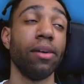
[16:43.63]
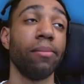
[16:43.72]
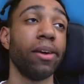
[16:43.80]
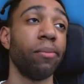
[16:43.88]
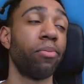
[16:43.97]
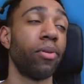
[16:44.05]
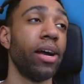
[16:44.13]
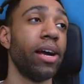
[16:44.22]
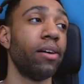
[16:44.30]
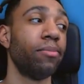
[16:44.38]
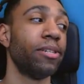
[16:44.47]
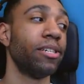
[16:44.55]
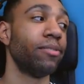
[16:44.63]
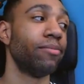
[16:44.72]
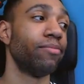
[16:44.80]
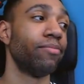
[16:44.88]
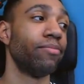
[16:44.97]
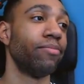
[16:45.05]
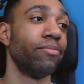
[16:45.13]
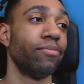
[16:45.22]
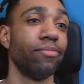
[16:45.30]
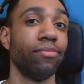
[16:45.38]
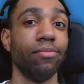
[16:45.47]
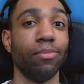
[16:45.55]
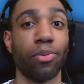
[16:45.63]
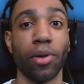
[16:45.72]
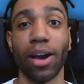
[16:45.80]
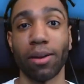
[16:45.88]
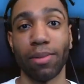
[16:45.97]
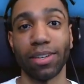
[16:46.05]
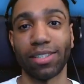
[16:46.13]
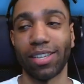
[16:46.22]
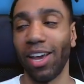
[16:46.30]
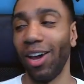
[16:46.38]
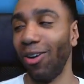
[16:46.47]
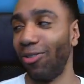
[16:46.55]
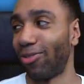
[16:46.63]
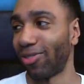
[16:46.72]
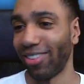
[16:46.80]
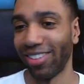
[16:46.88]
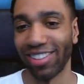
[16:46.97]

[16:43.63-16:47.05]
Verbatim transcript: man, I'm proud, man. Proud of myself.